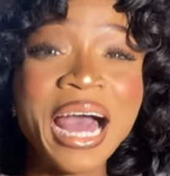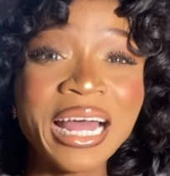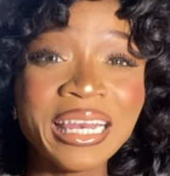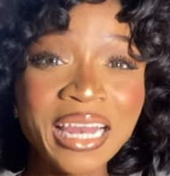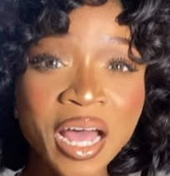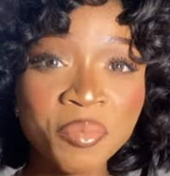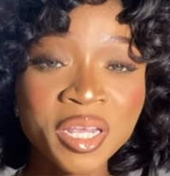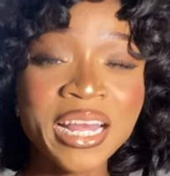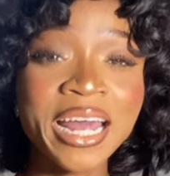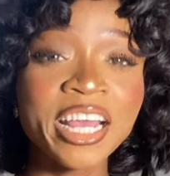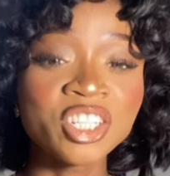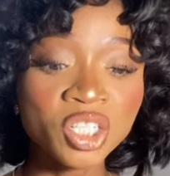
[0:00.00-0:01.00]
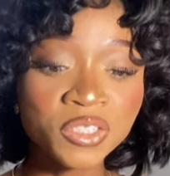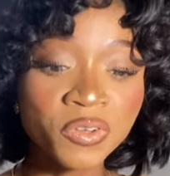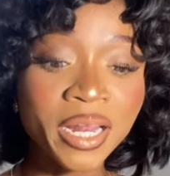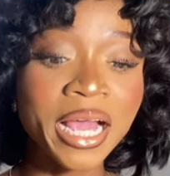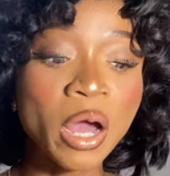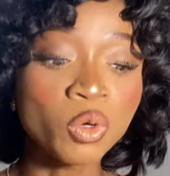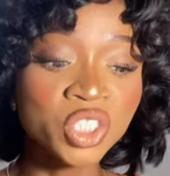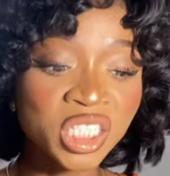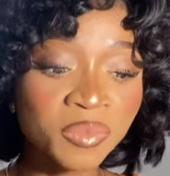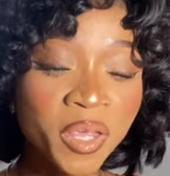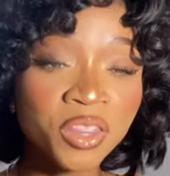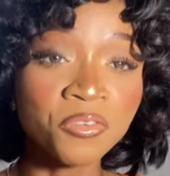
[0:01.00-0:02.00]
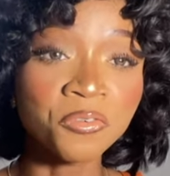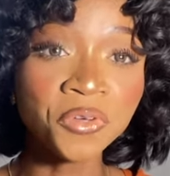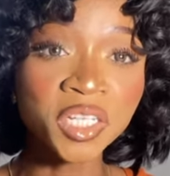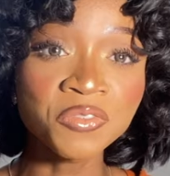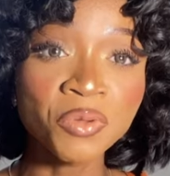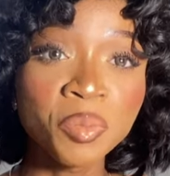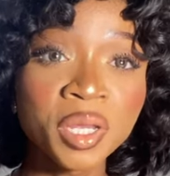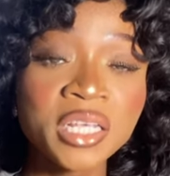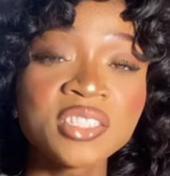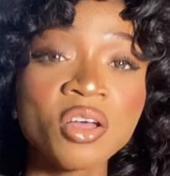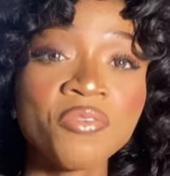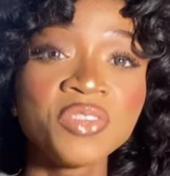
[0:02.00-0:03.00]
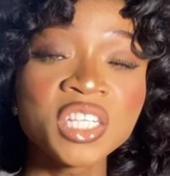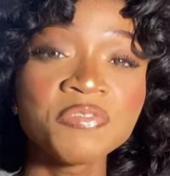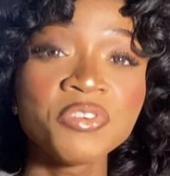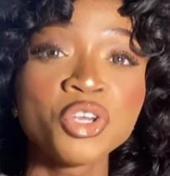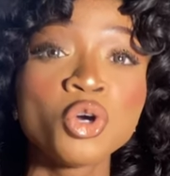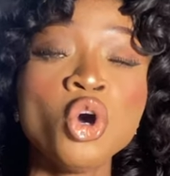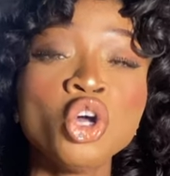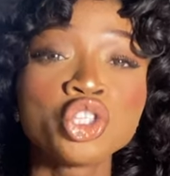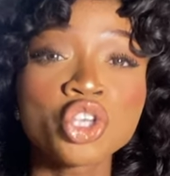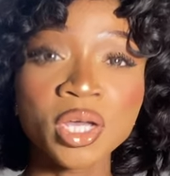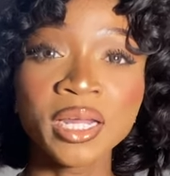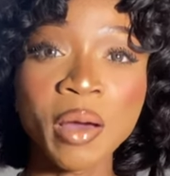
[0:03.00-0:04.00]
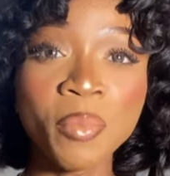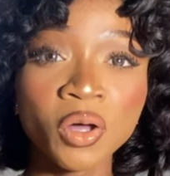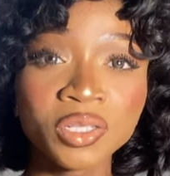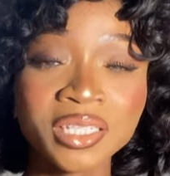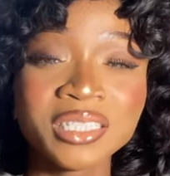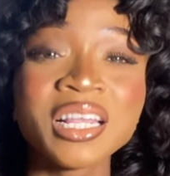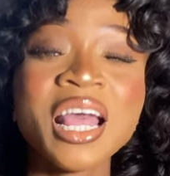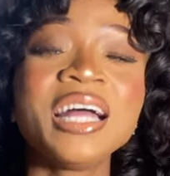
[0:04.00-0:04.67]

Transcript: alarming and I just feel like I want to spend the first few minutes of this video talking about it.